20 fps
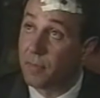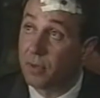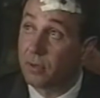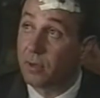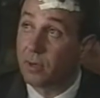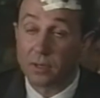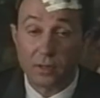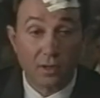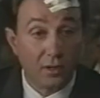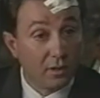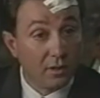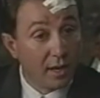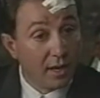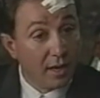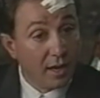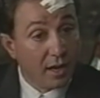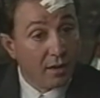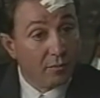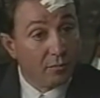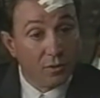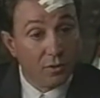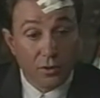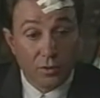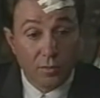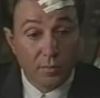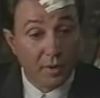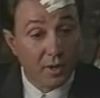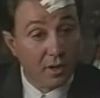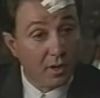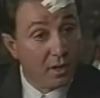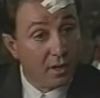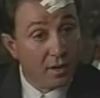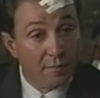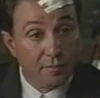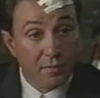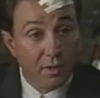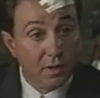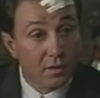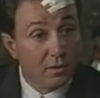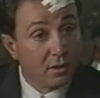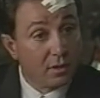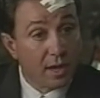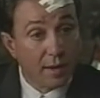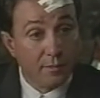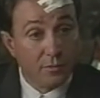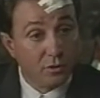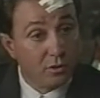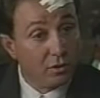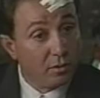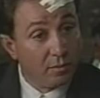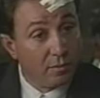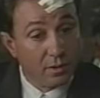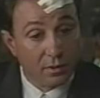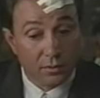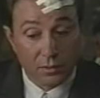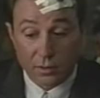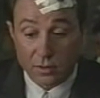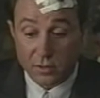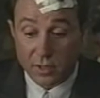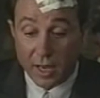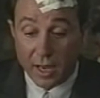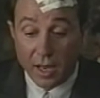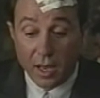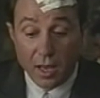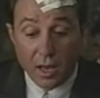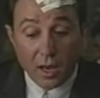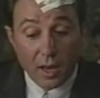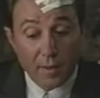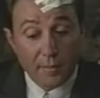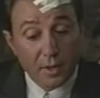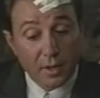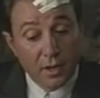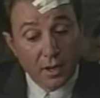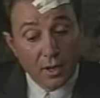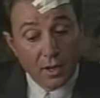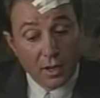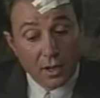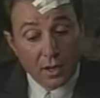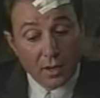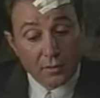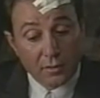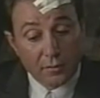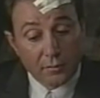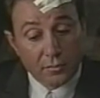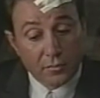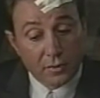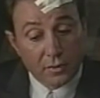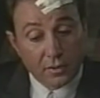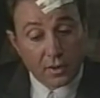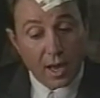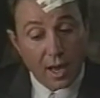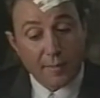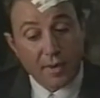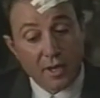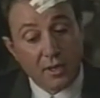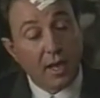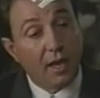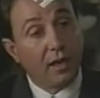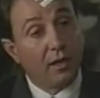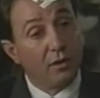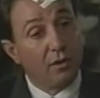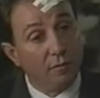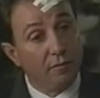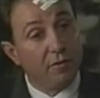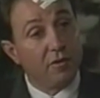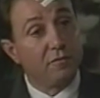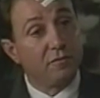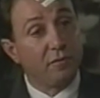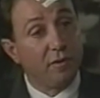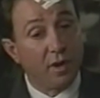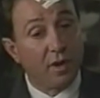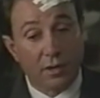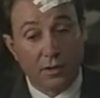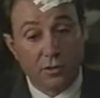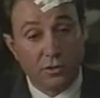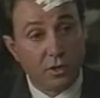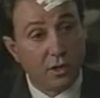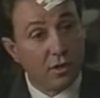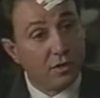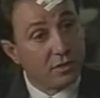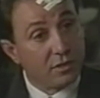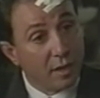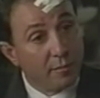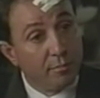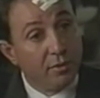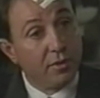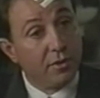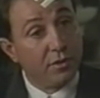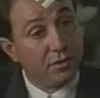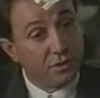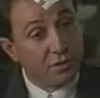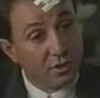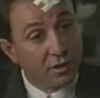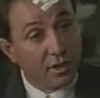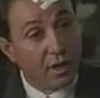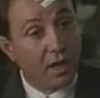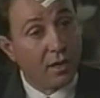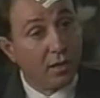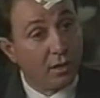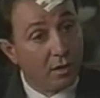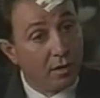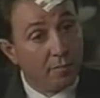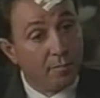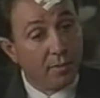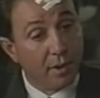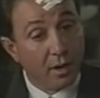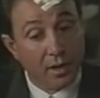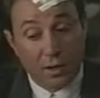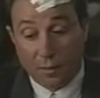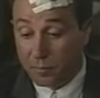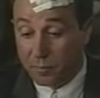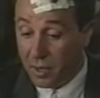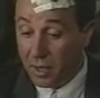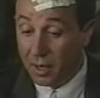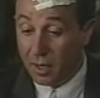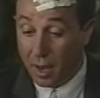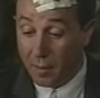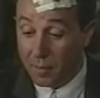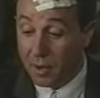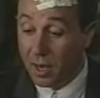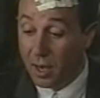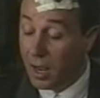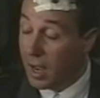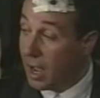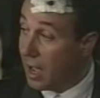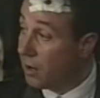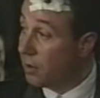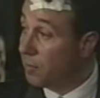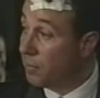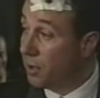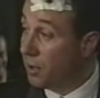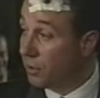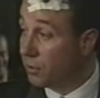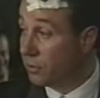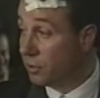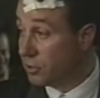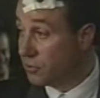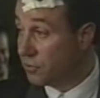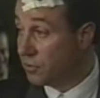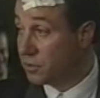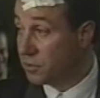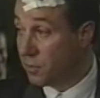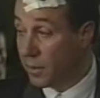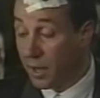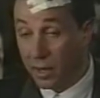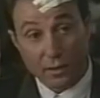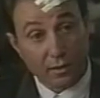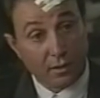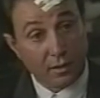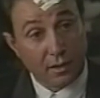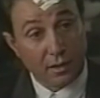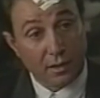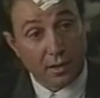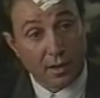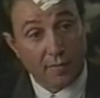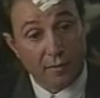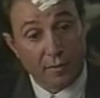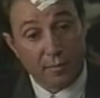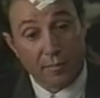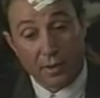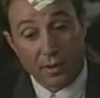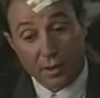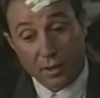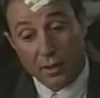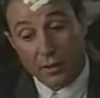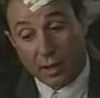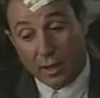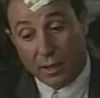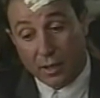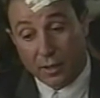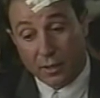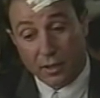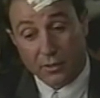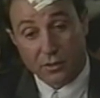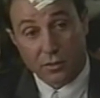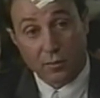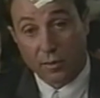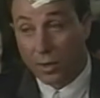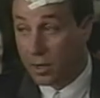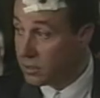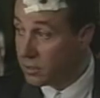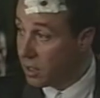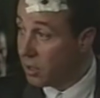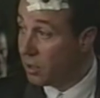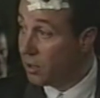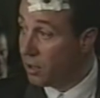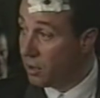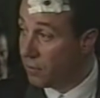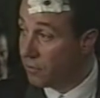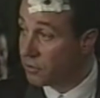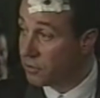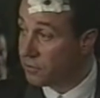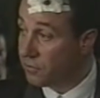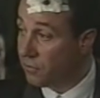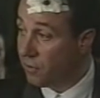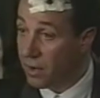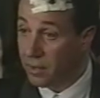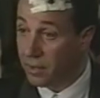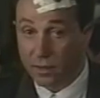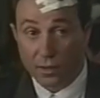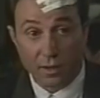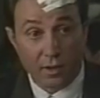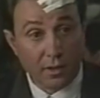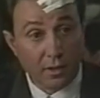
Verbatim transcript: I mean, look at the layout. When you've been in there a million times, you know what it looks like. I mean, it, Tommy taking over this Join is like putting a silk hat on a on a pig. I mean, I don't mean no disrespect on that, Henry, but that, that's the way it is. I know you're his friend.